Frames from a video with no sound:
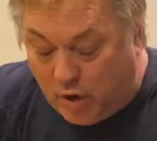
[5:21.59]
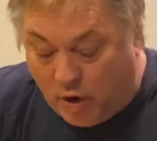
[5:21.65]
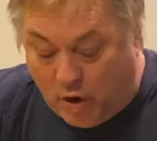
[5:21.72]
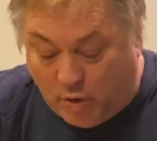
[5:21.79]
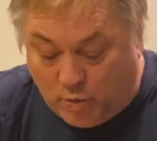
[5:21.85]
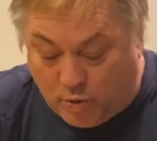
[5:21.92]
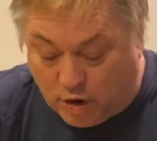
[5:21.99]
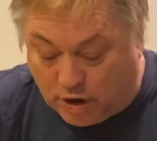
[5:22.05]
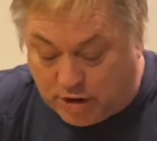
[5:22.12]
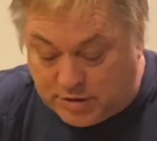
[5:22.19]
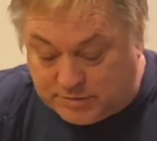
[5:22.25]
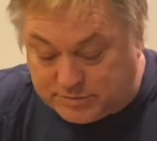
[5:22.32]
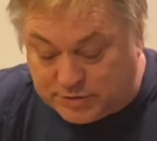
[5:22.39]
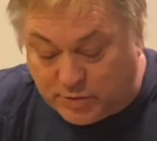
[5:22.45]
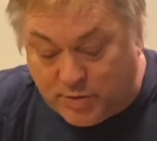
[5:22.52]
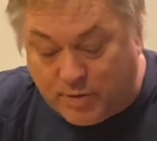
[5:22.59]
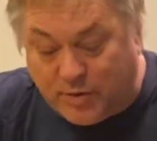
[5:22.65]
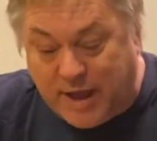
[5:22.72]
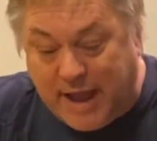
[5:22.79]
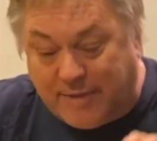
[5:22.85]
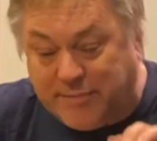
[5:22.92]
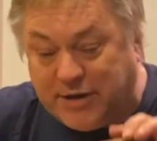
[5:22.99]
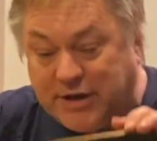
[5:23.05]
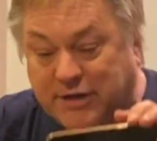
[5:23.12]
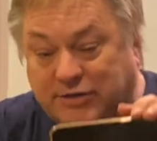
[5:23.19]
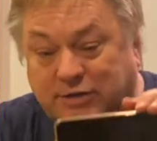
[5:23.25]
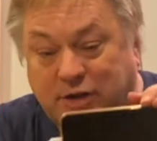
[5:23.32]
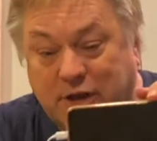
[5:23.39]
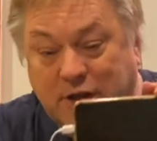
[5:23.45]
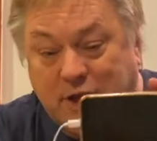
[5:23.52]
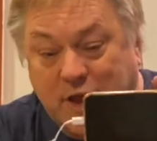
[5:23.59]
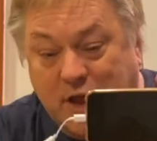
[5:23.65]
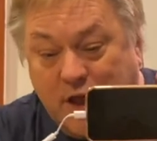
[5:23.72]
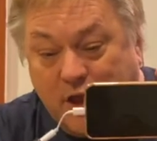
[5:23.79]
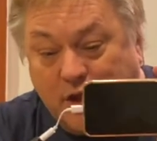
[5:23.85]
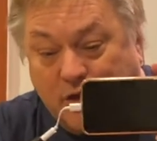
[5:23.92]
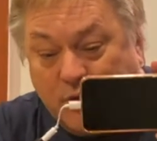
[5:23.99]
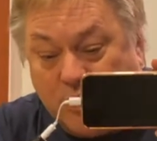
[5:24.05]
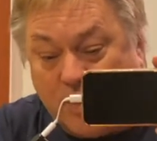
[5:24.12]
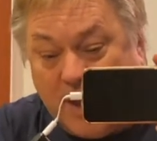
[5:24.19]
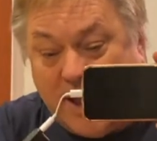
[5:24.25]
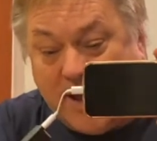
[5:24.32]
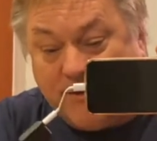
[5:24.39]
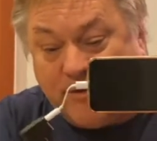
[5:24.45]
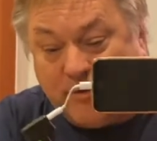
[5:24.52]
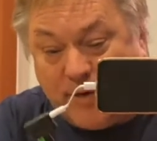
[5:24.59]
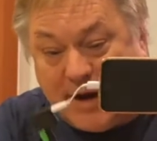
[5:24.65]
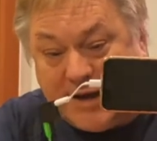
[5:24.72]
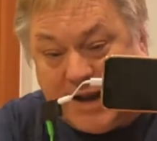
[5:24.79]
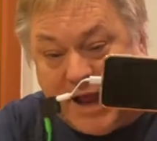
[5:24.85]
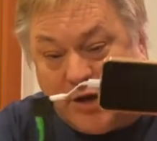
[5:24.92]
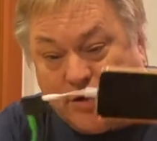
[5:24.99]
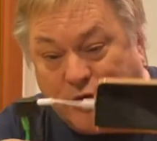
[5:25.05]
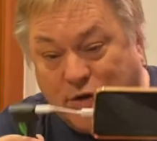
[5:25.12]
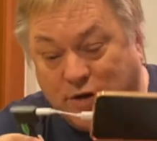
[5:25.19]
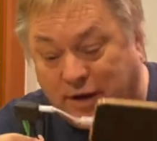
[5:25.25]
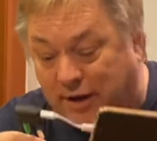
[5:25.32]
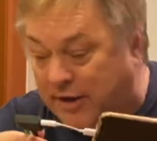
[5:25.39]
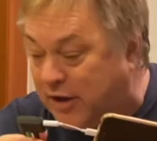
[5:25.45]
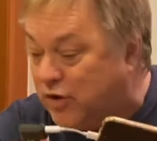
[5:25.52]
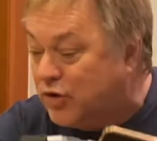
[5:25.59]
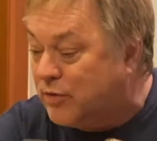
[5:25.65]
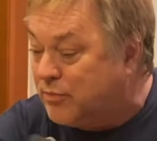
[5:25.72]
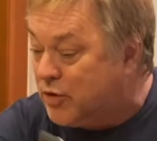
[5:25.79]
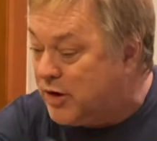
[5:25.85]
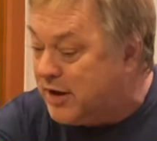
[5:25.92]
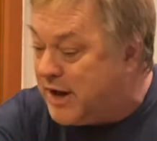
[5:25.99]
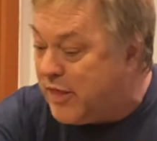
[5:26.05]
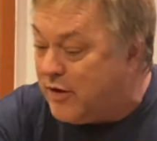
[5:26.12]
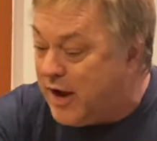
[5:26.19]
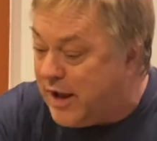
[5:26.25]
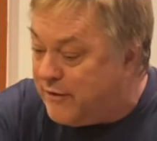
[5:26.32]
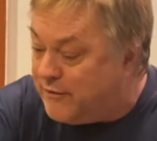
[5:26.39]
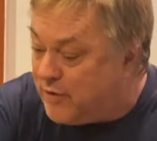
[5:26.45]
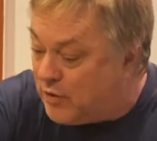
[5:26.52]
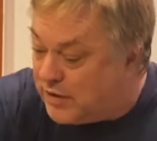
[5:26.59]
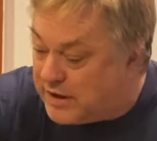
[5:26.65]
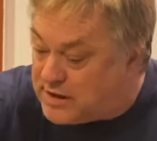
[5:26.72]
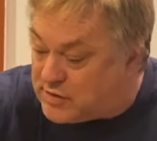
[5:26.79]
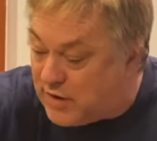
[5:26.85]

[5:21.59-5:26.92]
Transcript: all work. So what will happen is you will have, right now and then you can put another headphone in.